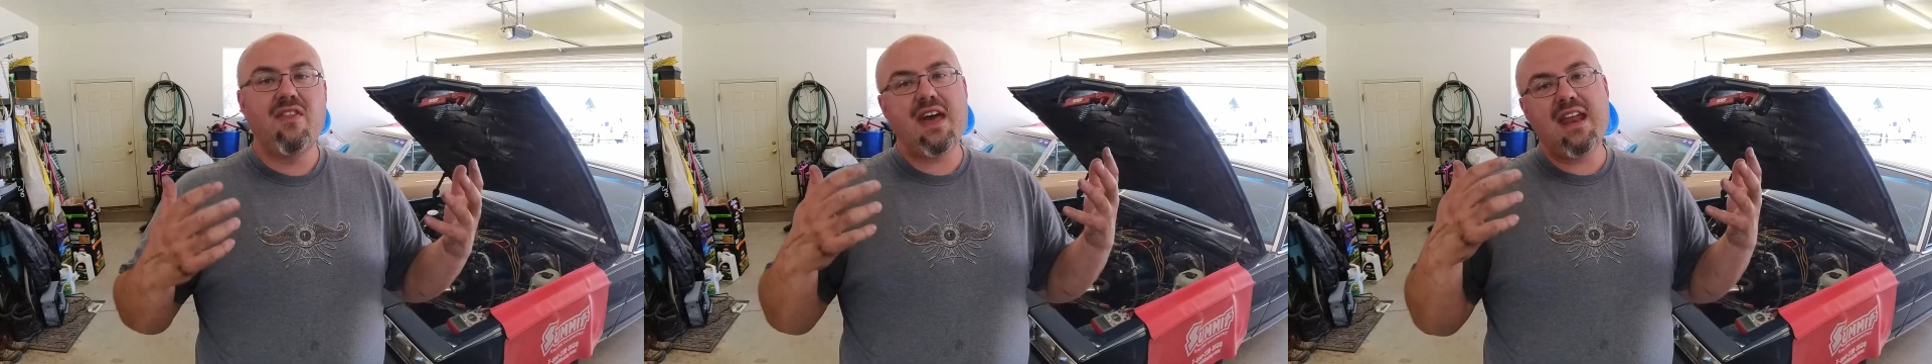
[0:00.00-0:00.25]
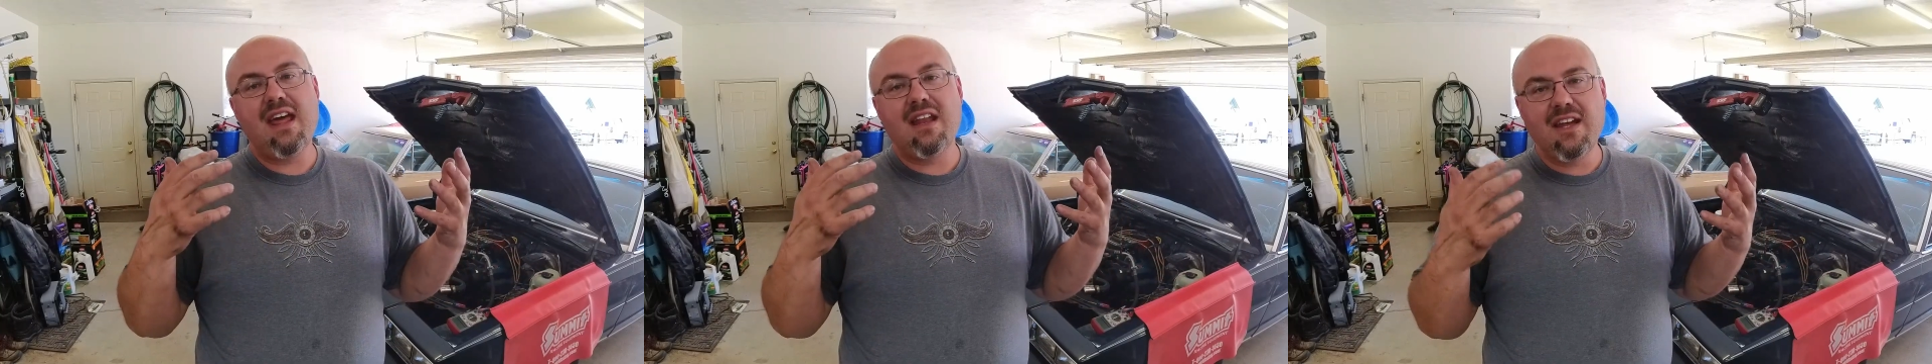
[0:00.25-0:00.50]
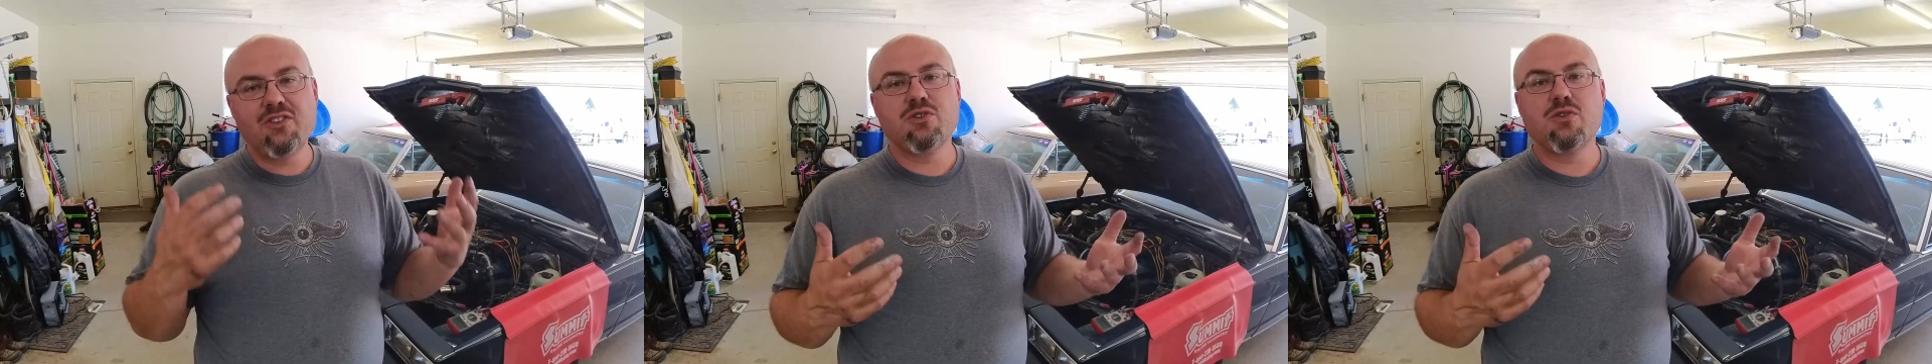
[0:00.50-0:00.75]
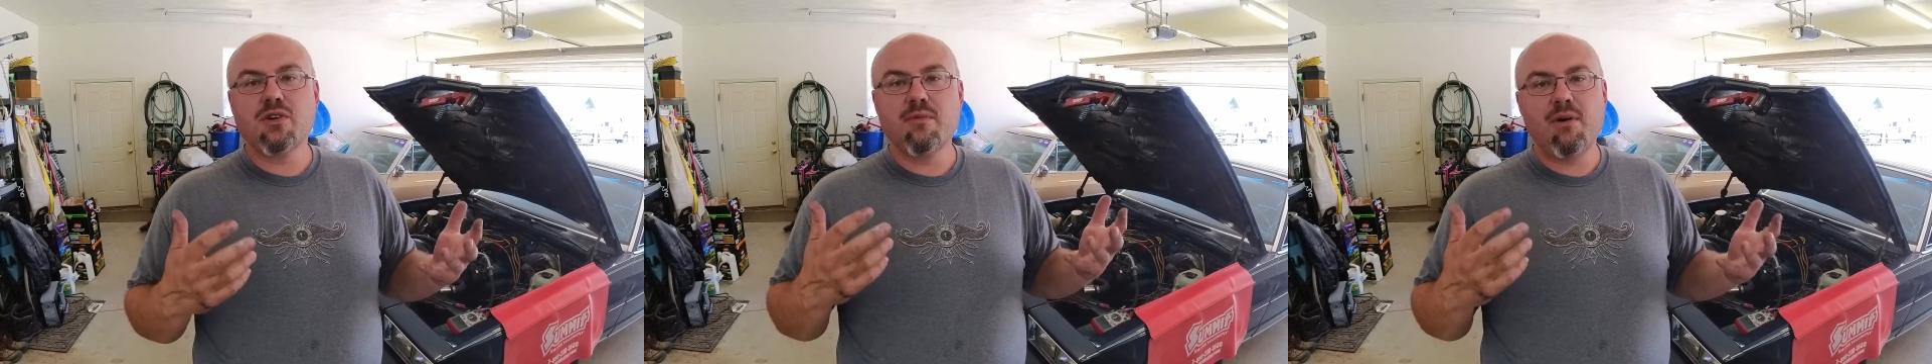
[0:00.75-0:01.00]
that
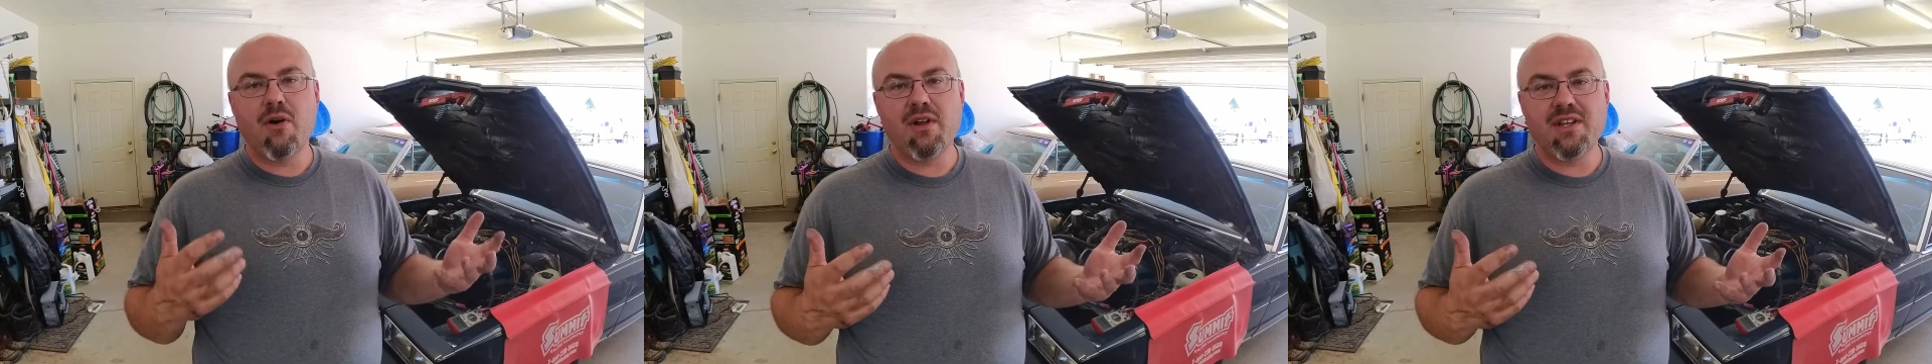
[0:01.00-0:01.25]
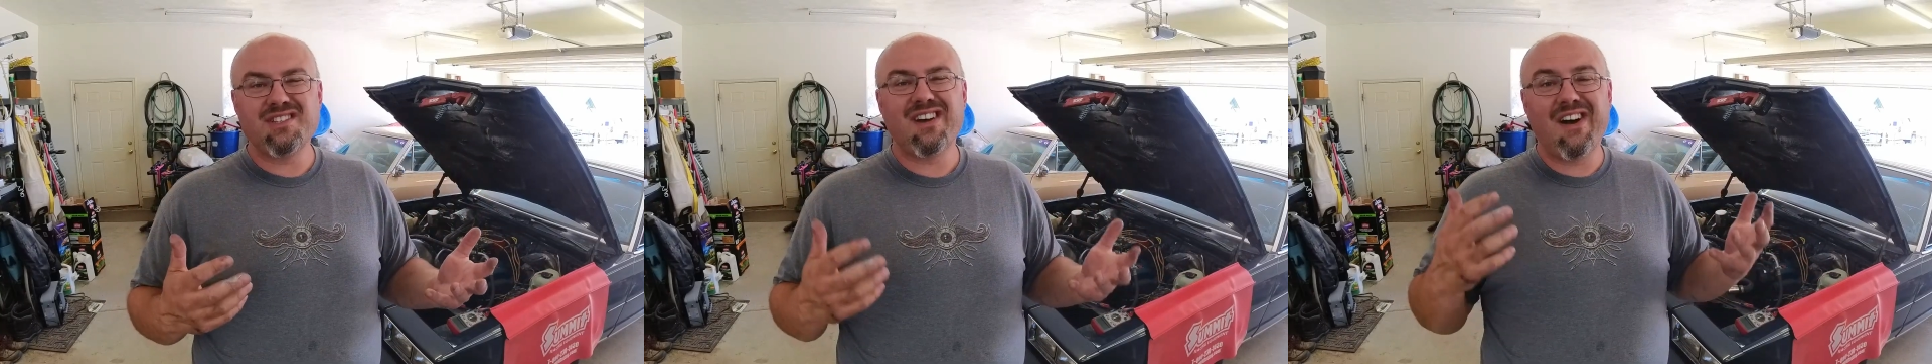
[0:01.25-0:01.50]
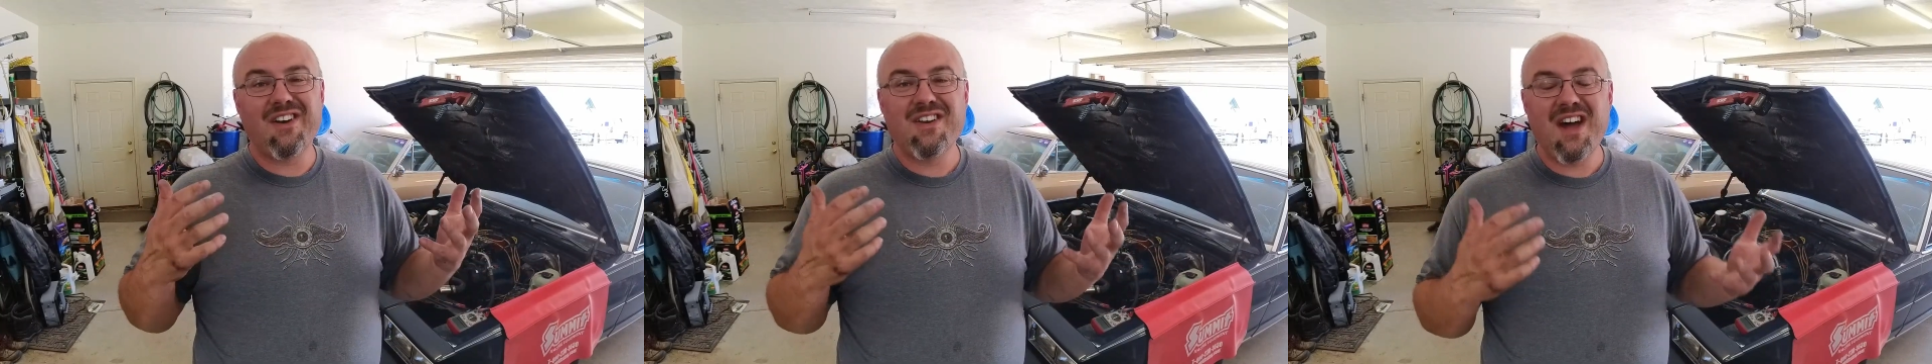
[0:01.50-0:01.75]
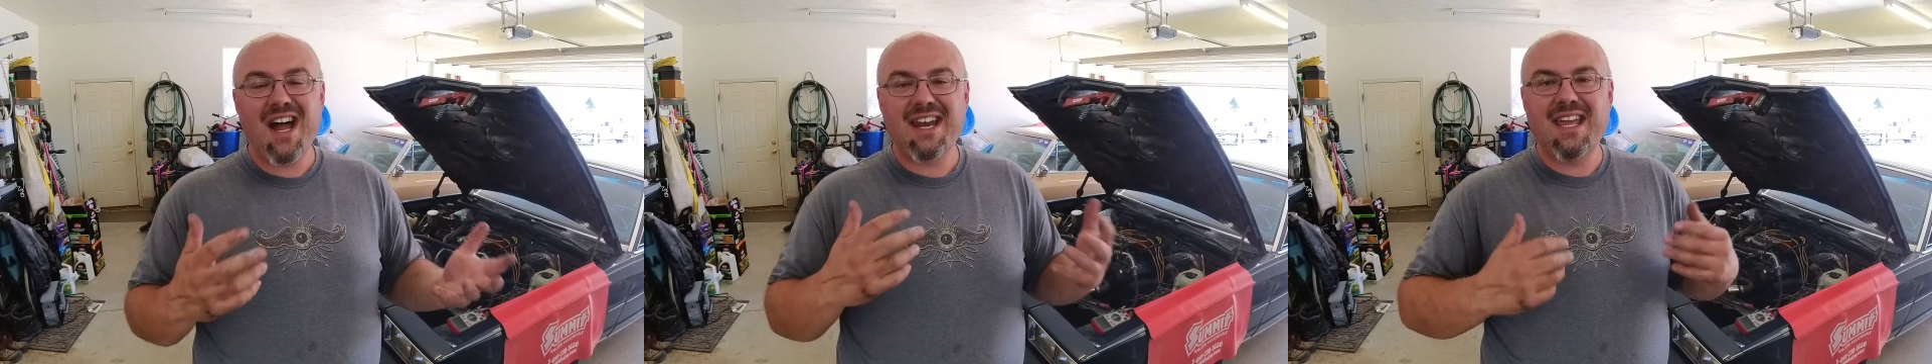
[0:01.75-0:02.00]
electrical components are
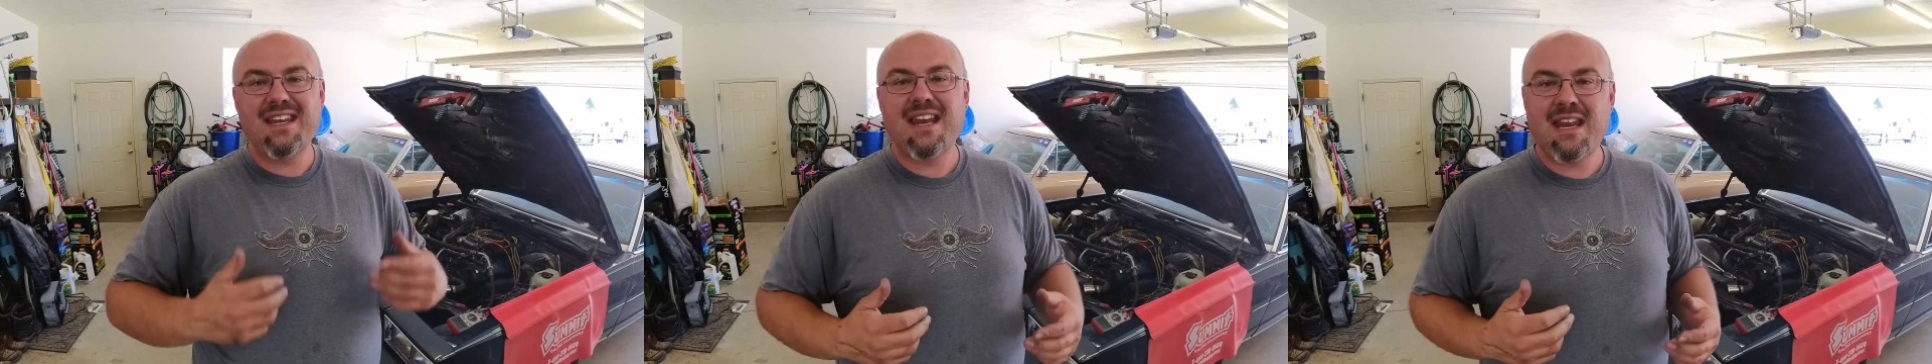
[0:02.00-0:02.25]
not getting